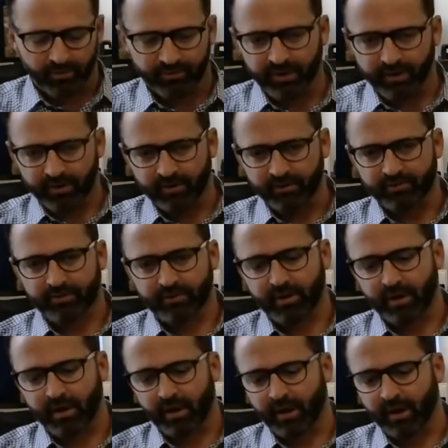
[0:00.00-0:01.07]
years,
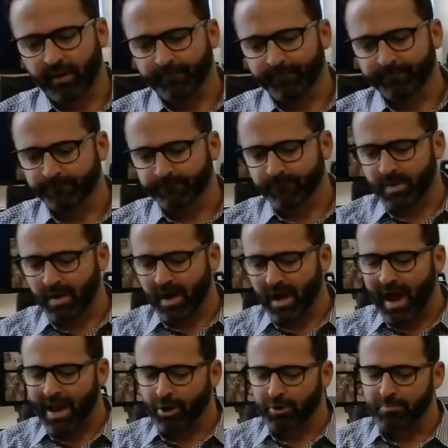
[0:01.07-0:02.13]

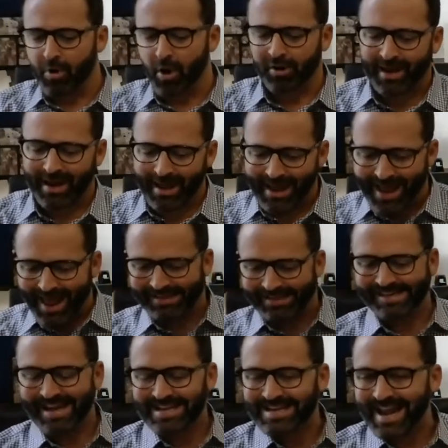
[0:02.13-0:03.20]
Ironmark as
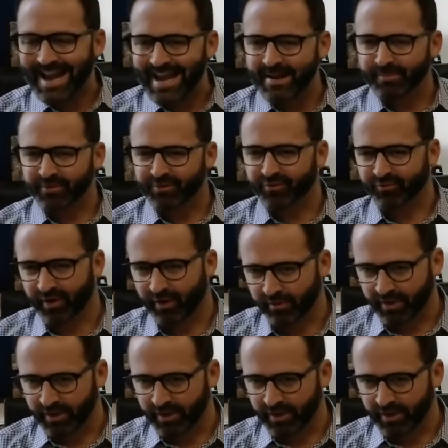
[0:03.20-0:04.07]
a name is fairly